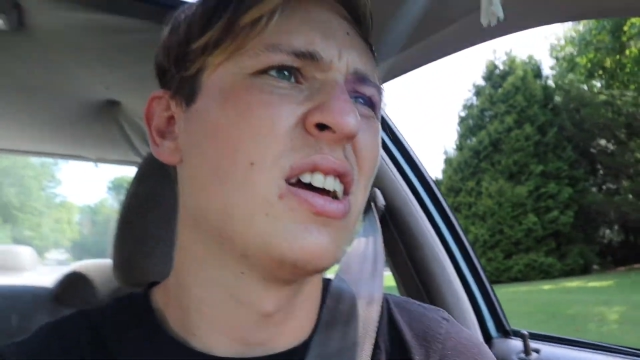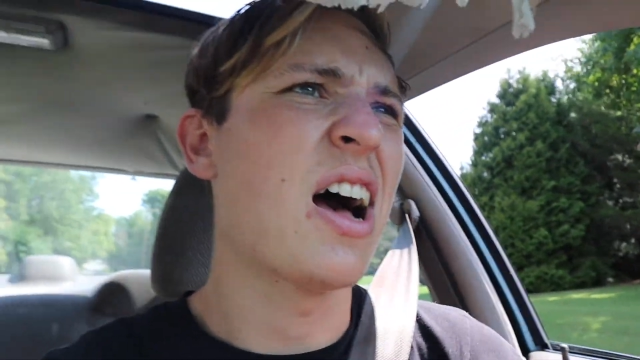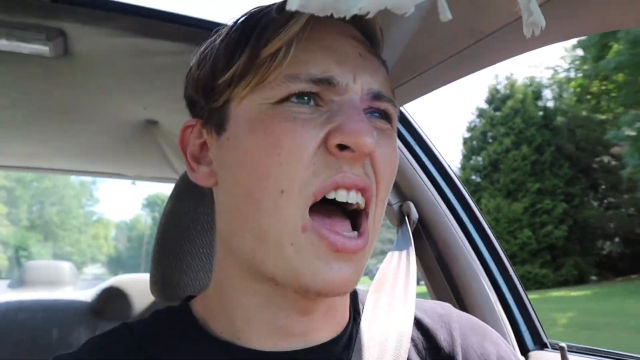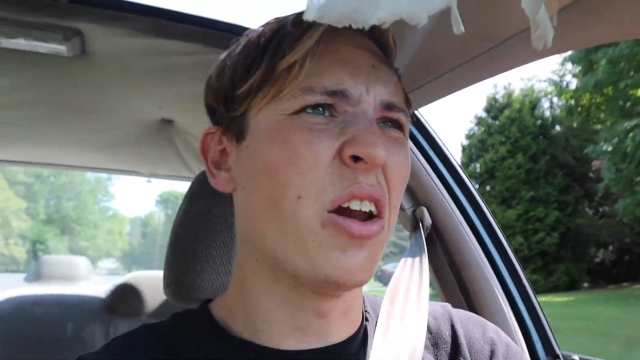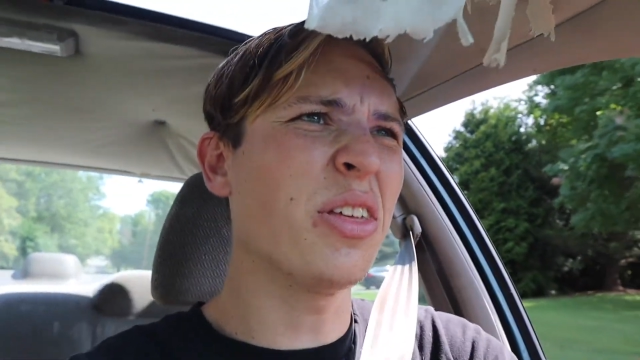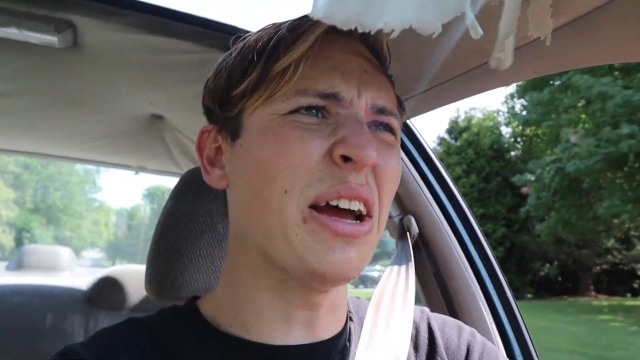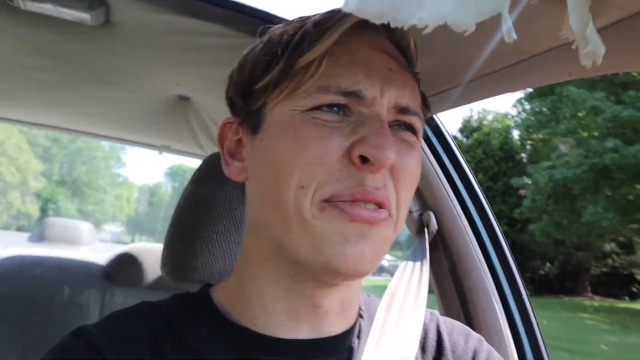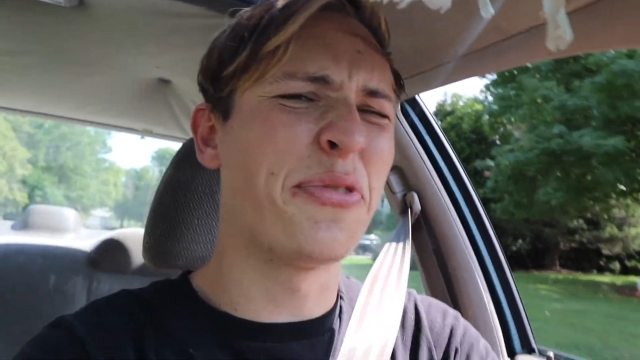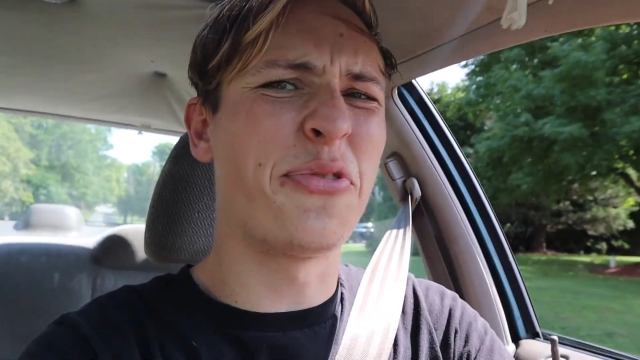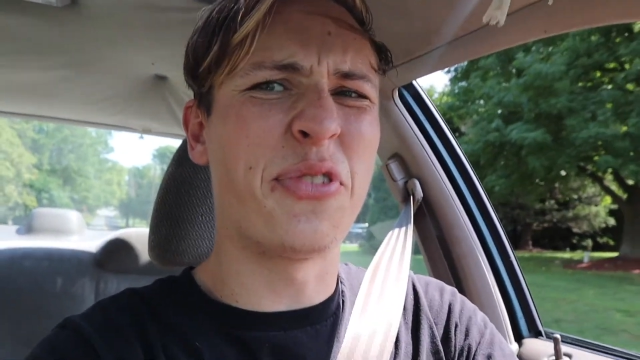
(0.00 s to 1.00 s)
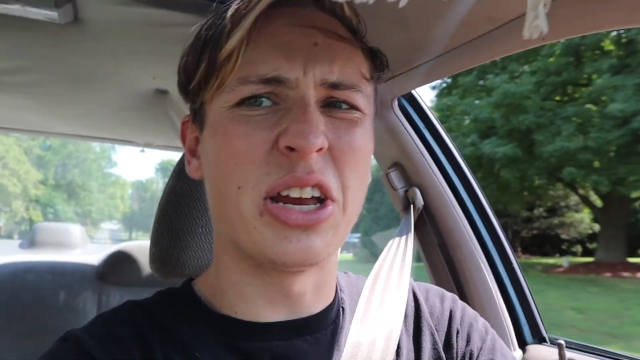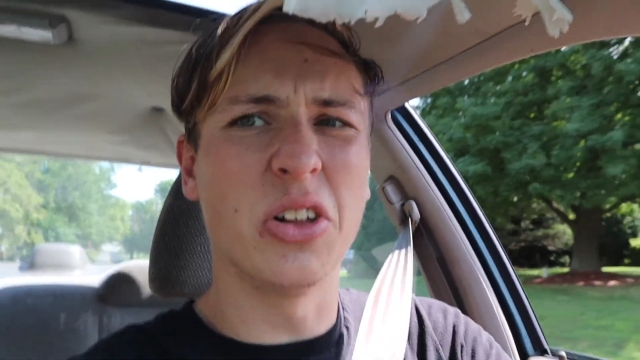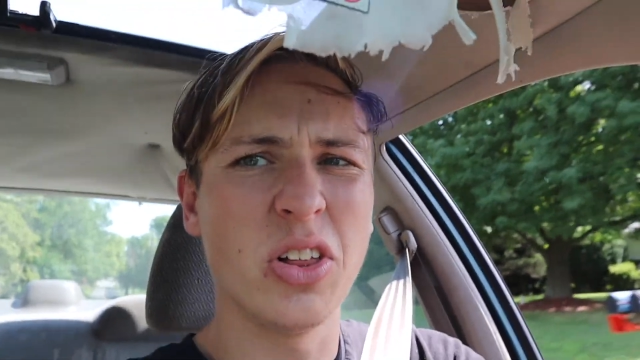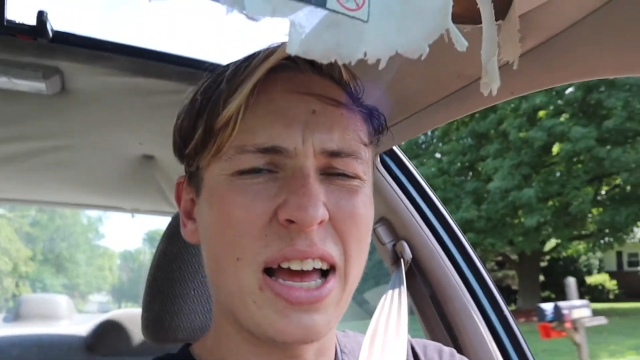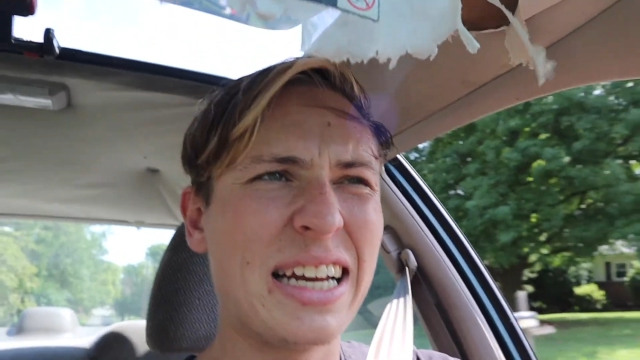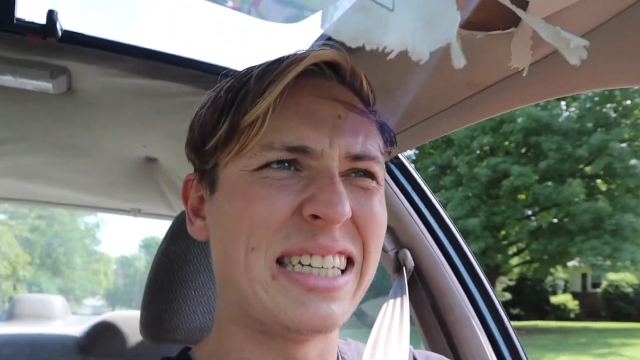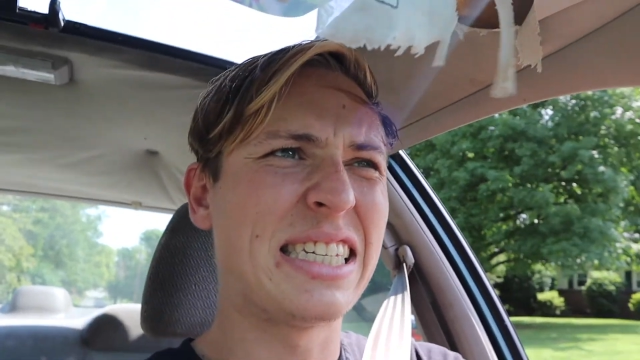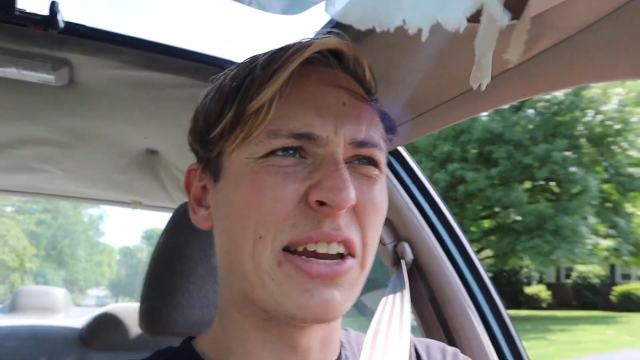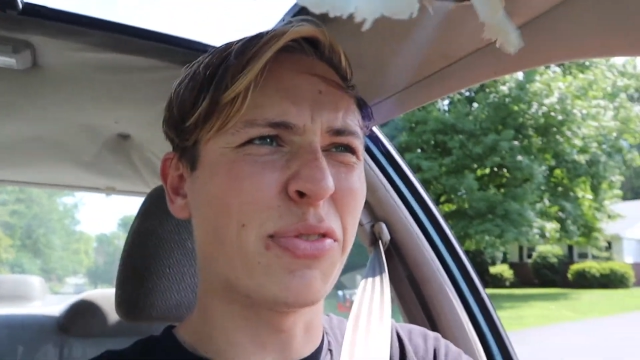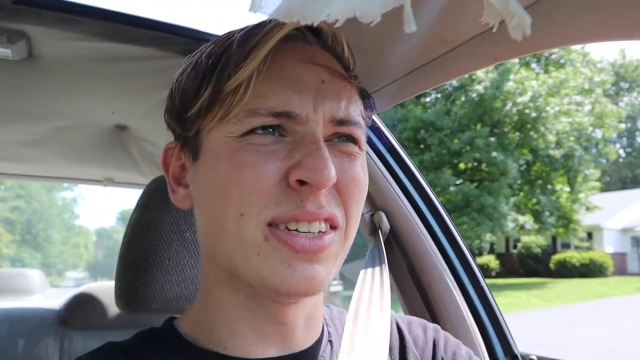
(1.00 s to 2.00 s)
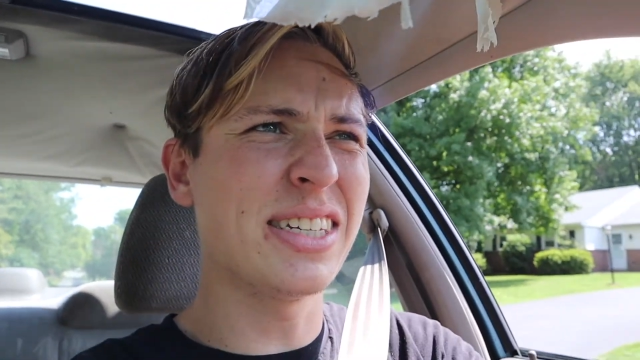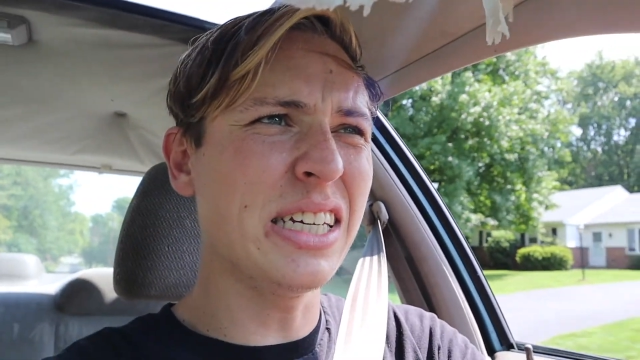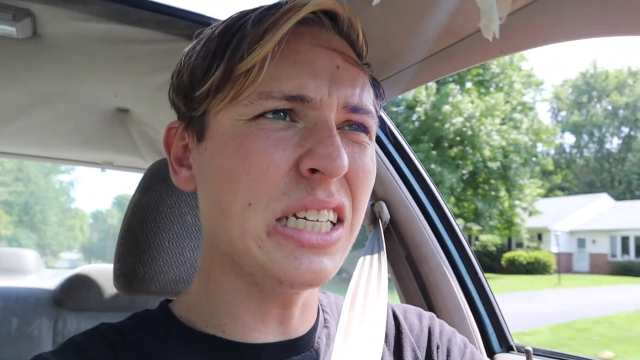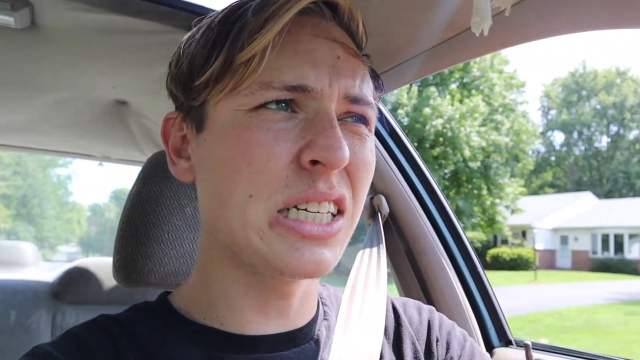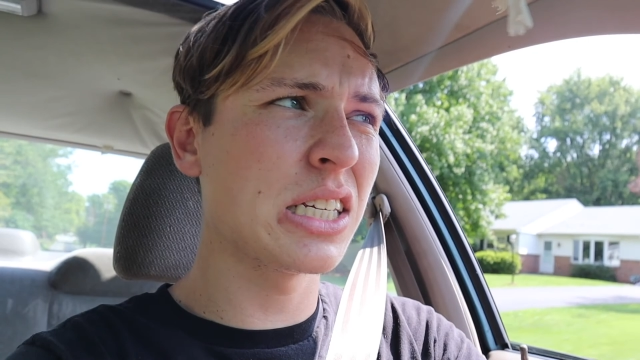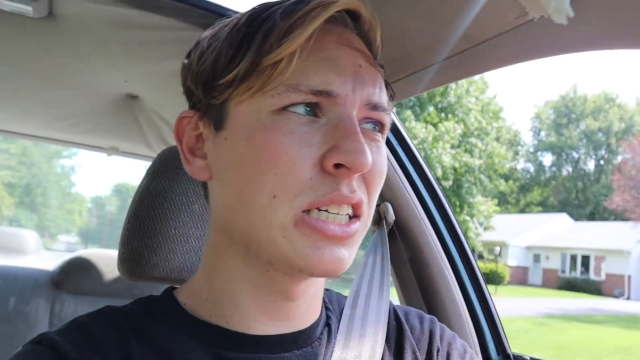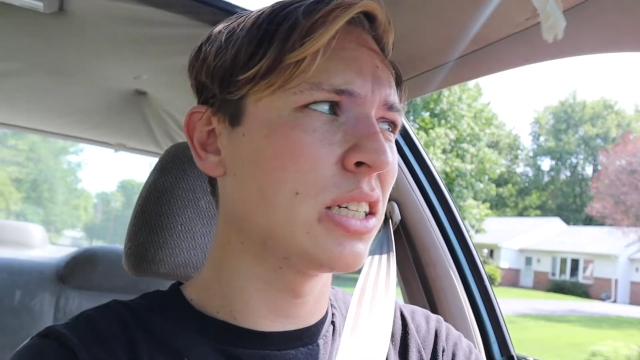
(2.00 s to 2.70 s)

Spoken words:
I don't think I feel any differences.